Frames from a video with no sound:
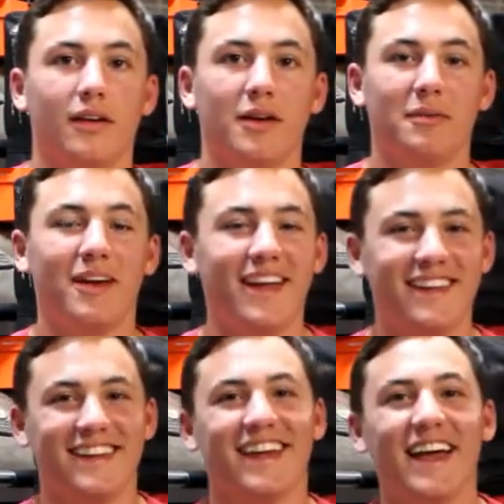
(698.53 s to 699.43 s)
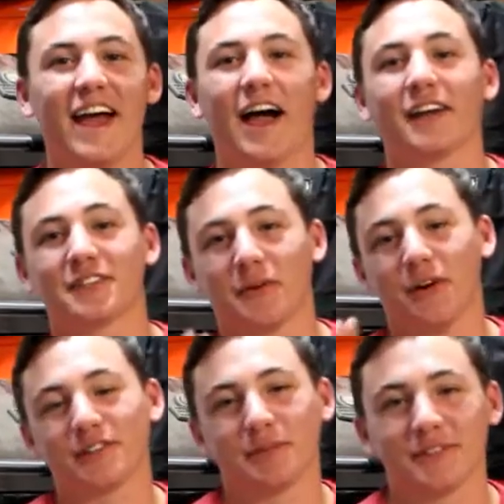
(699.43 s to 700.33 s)
I actually
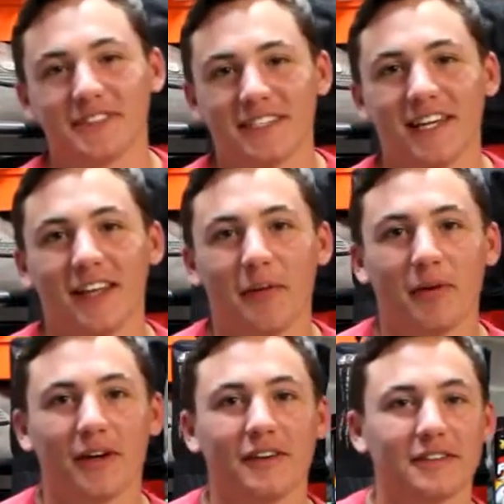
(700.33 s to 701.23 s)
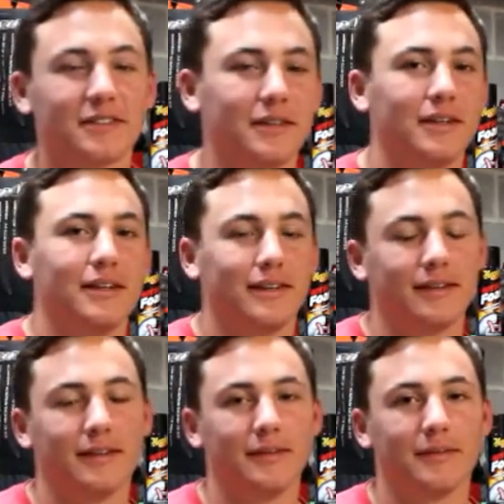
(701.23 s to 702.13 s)
wasn't supposed to say that because,
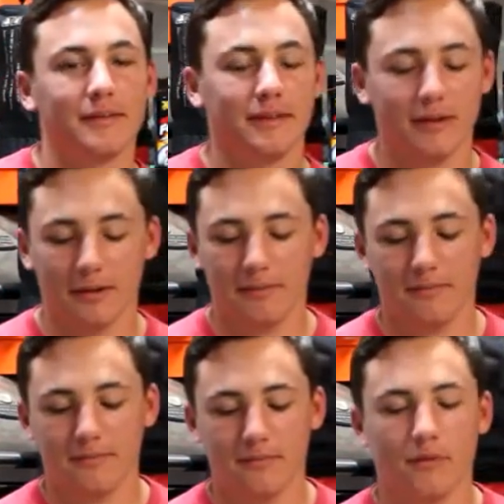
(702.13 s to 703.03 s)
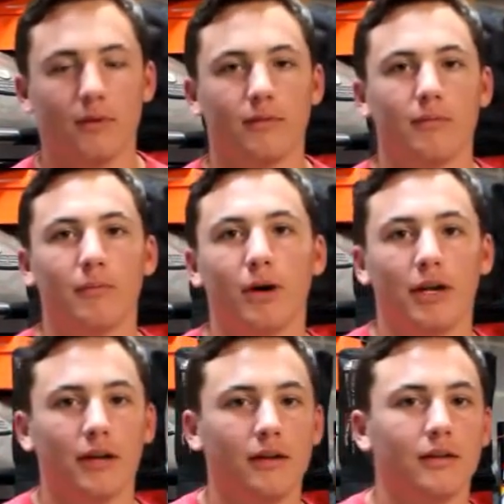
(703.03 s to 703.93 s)
you know,
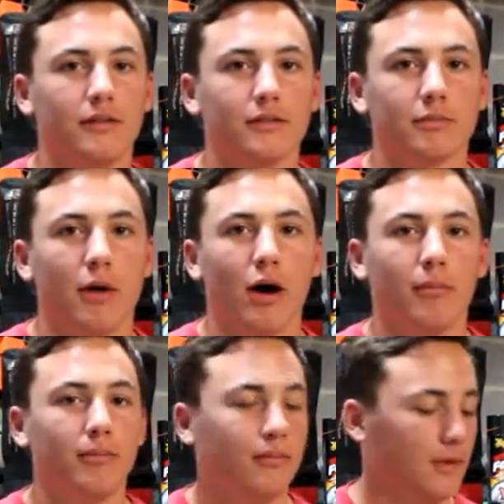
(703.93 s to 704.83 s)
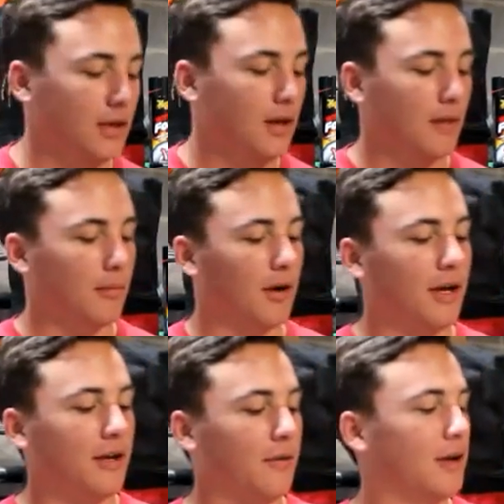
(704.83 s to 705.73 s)
money. It's mom.
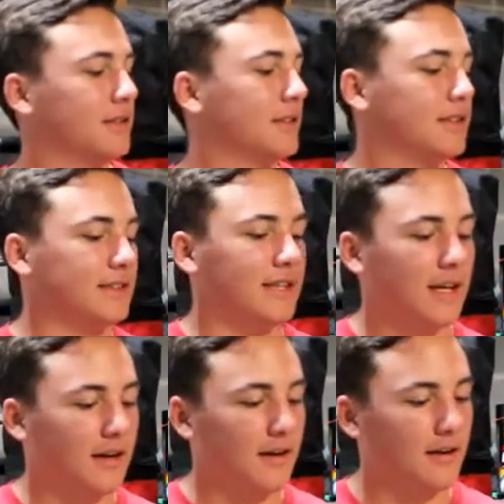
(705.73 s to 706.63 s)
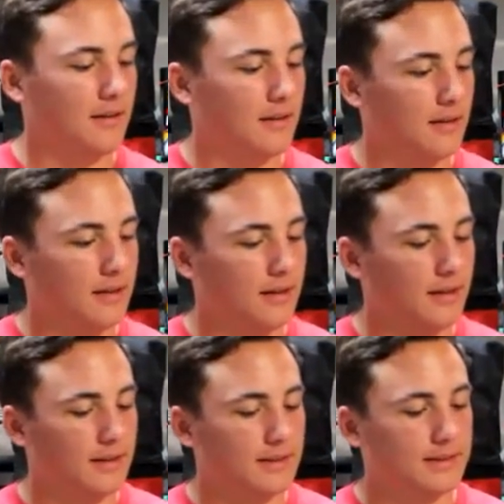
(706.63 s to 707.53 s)
But anyways, this is a
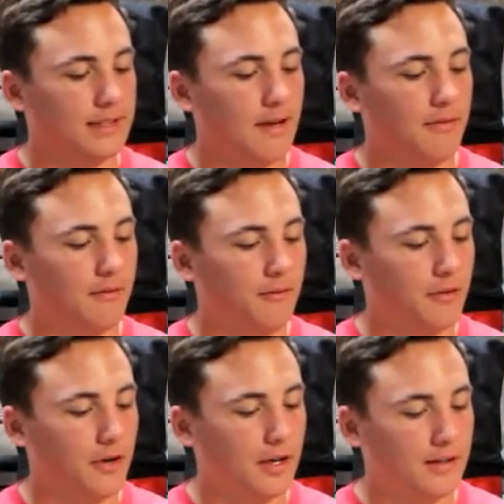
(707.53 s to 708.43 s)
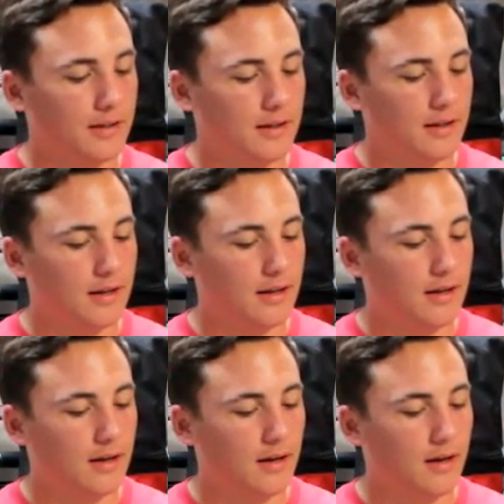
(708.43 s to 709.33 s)
7 foot,
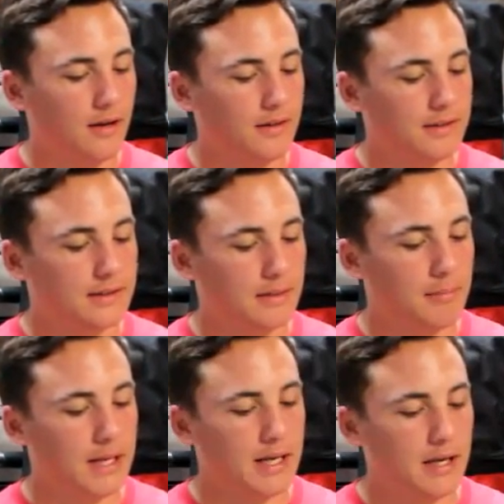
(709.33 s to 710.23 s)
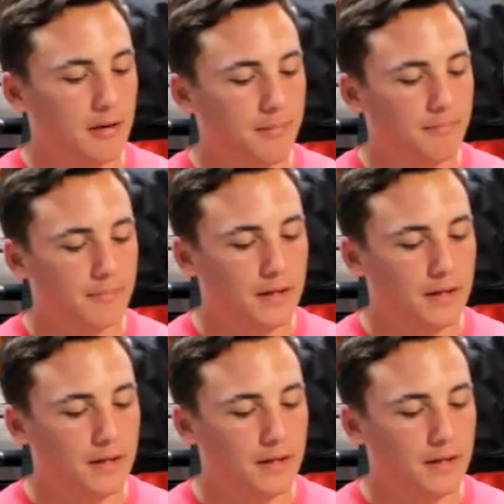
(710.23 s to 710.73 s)
this is a medium.